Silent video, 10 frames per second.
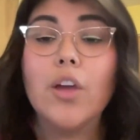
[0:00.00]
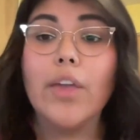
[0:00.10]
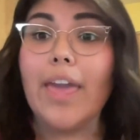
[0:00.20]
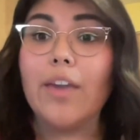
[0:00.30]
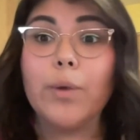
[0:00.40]

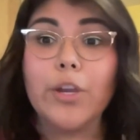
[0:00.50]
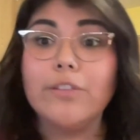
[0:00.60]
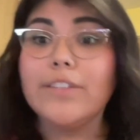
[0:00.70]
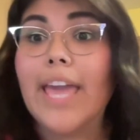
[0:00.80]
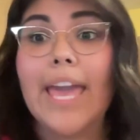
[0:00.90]
okay, we are
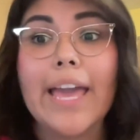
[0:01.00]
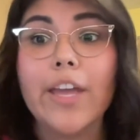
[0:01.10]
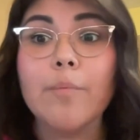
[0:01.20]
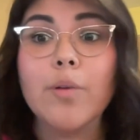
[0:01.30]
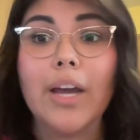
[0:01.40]
using AI
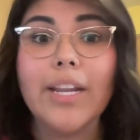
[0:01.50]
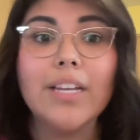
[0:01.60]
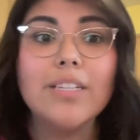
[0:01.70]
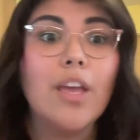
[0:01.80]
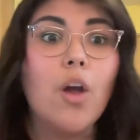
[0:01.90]
in our
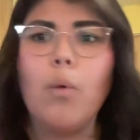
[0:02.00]
product.